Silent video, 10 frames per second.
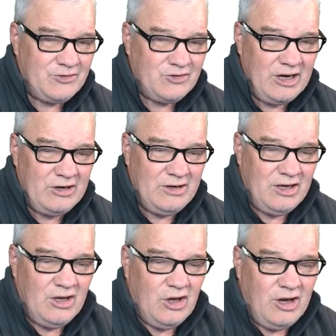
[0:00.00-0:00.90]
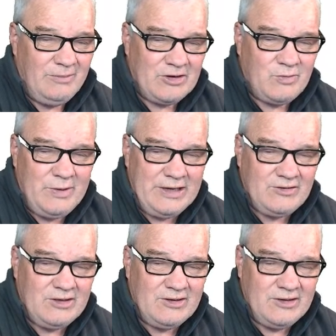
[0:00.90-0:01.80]
So I'm
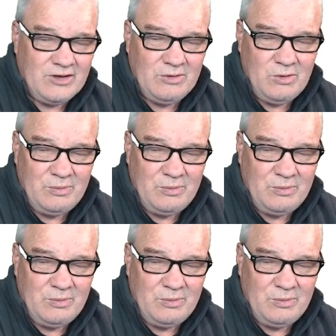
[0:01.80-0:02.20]
expecting that there will